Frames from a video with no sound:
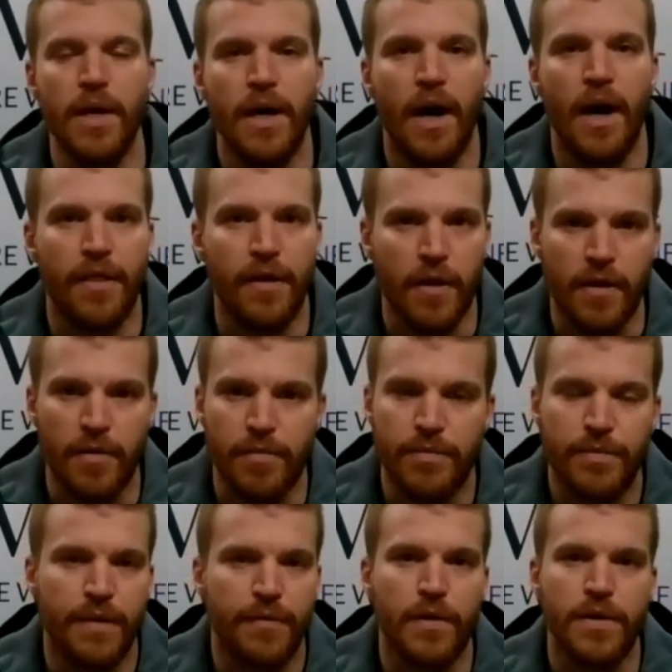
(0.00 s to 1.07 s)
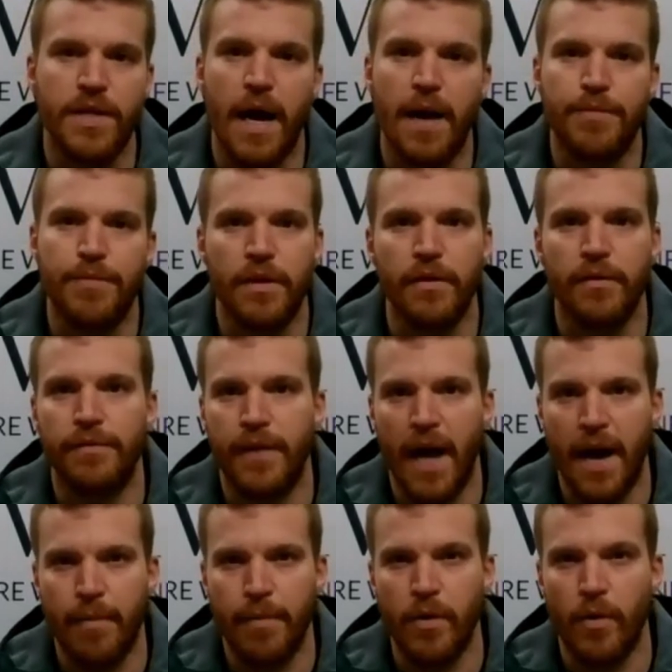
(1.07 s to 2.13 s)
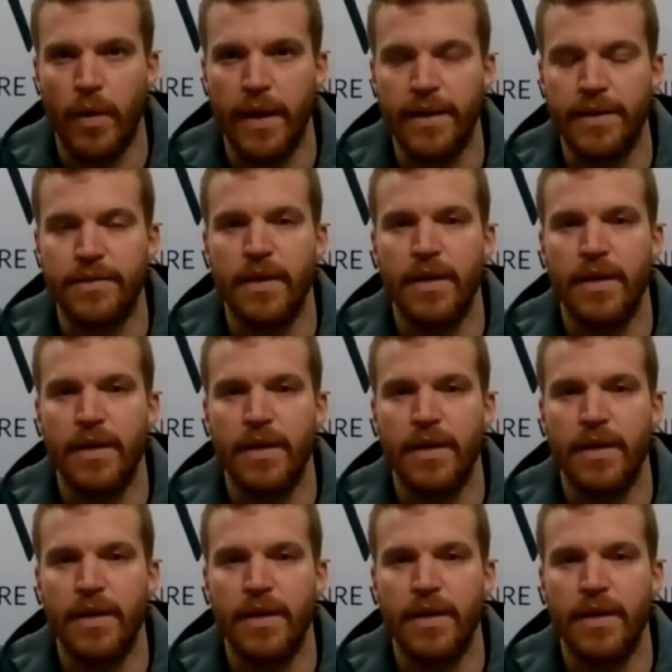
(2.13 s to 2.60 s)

other different types of cannabinoids